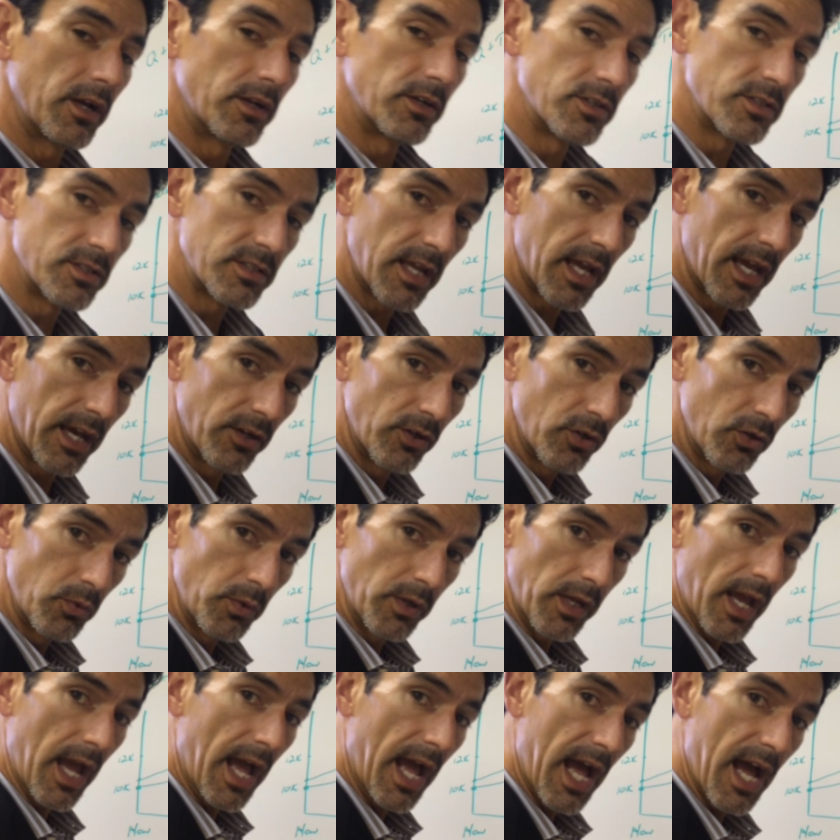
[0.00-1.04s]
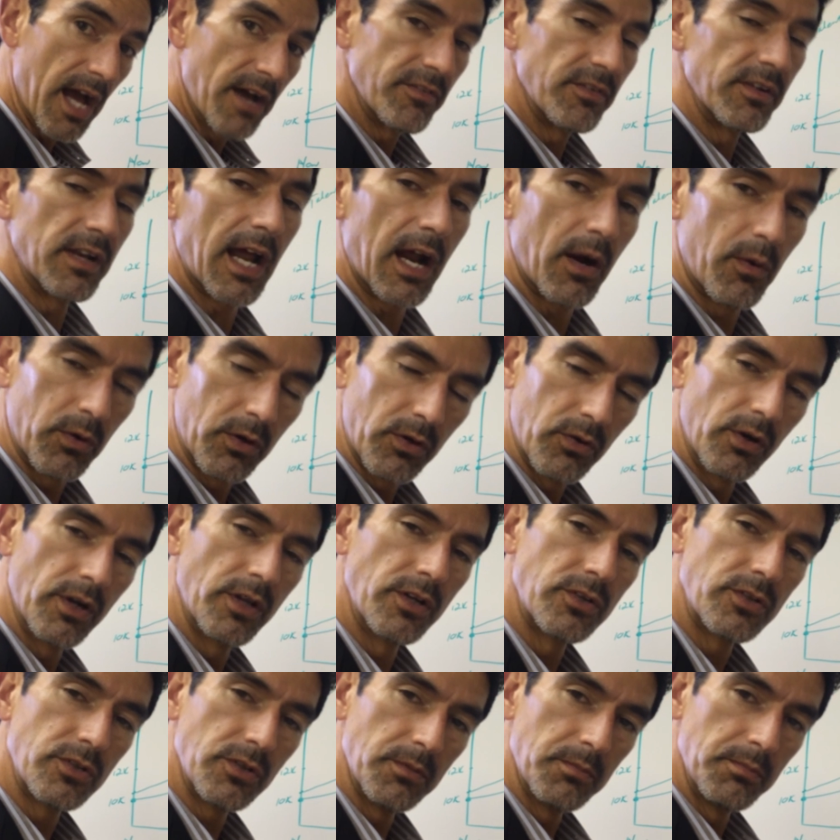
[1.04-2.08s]
that we understand who we have and how we're
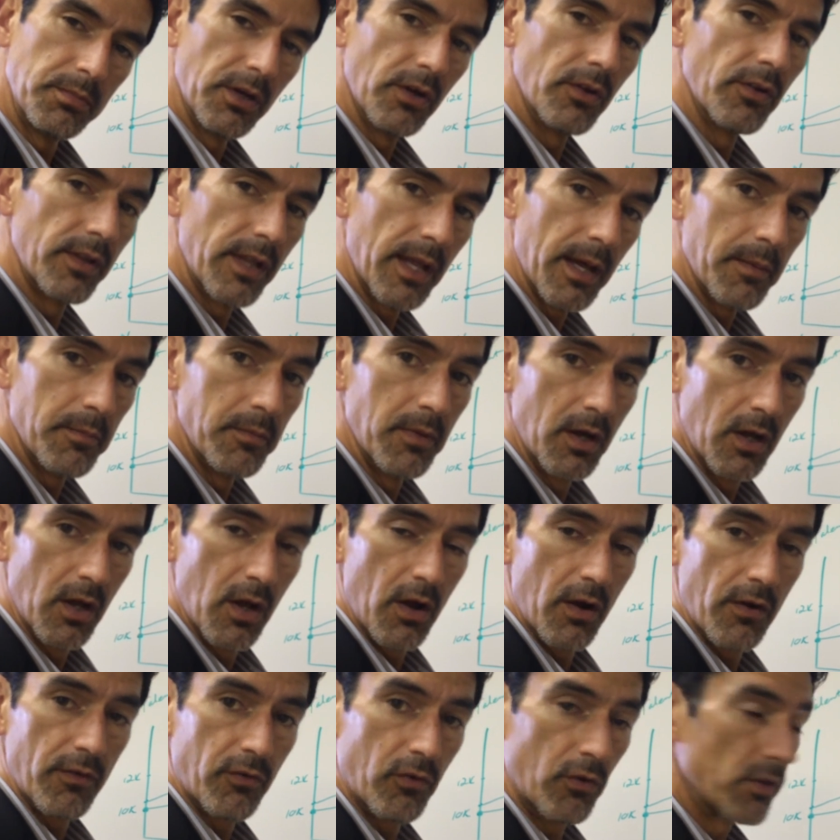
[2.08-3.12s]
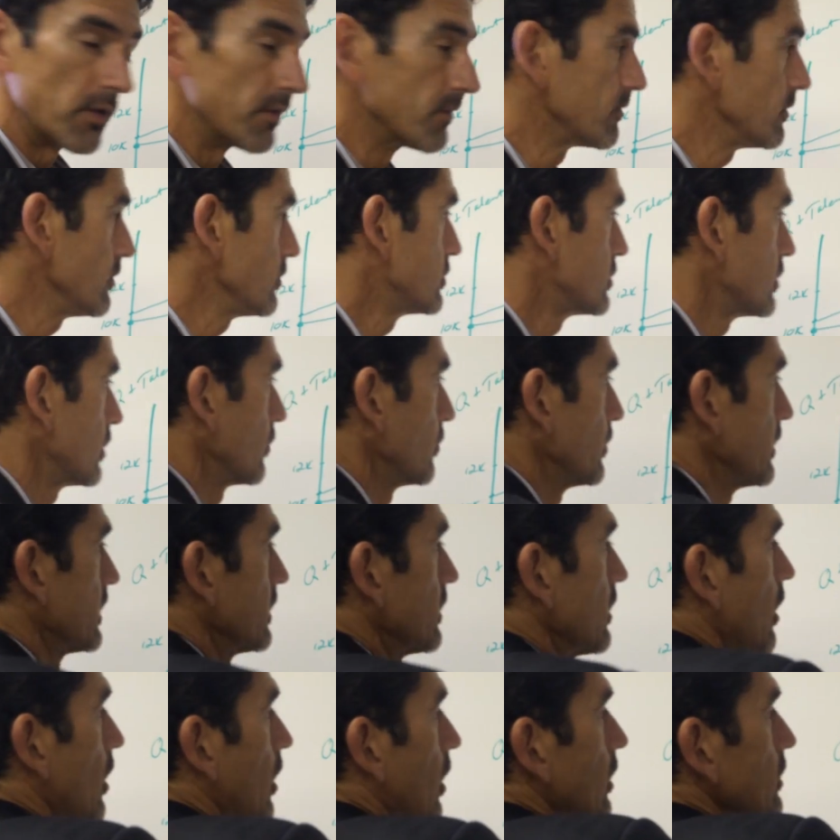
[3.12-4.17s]
going to build them for the future. We
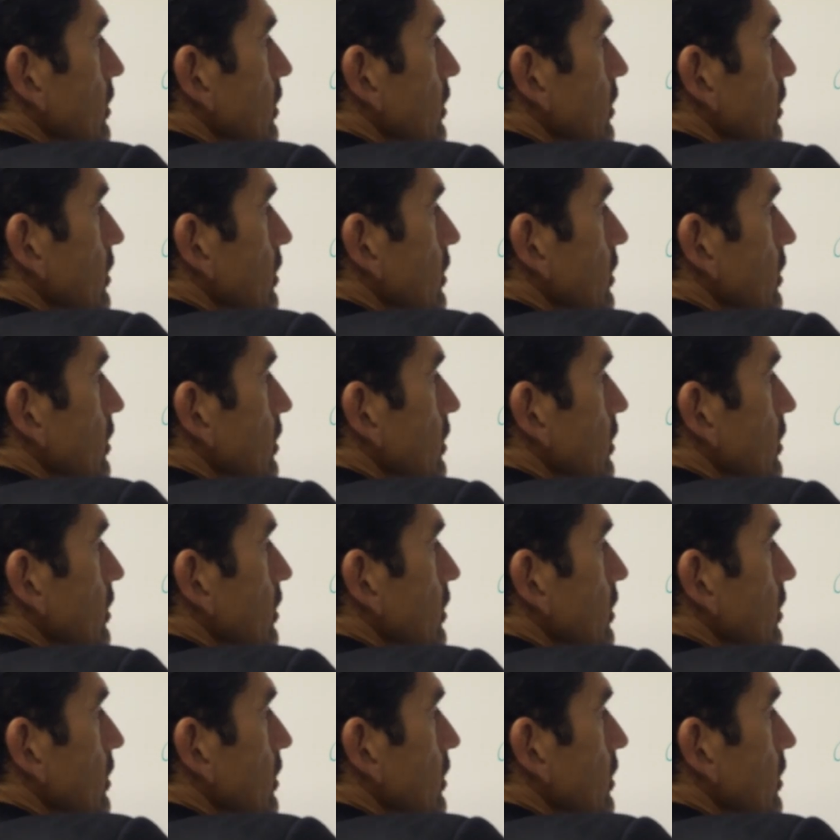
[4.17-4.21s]
can